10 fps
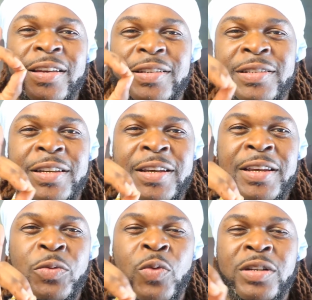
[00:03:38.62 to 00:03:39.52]

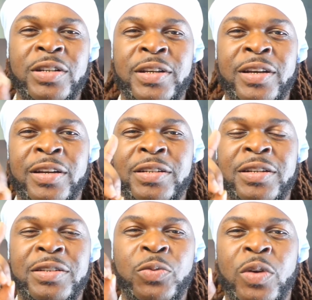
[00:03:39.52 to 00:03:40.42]
She wasn't killing it.
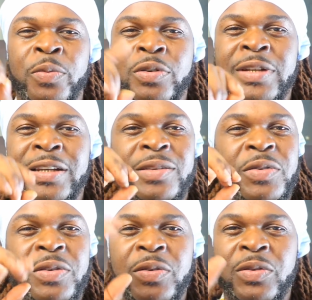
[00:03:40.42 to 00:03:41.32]
She's the one person that
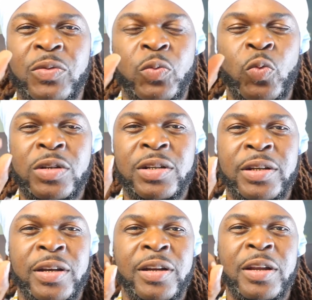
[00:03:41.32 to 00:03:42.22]

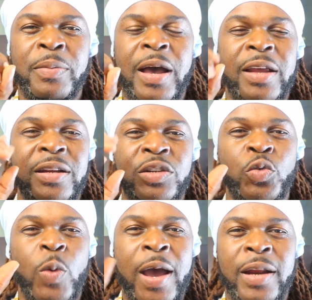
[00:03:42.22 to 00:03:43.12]
wasn't killing anybody, didn't
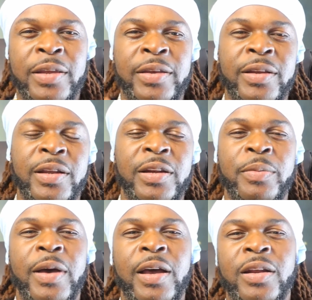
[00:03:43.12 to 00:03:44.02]
try to kill
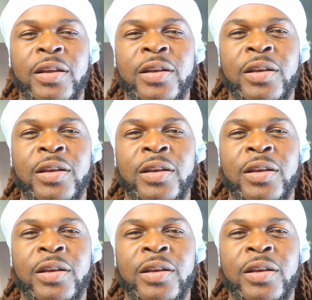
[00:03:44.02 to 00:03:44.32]
anybody.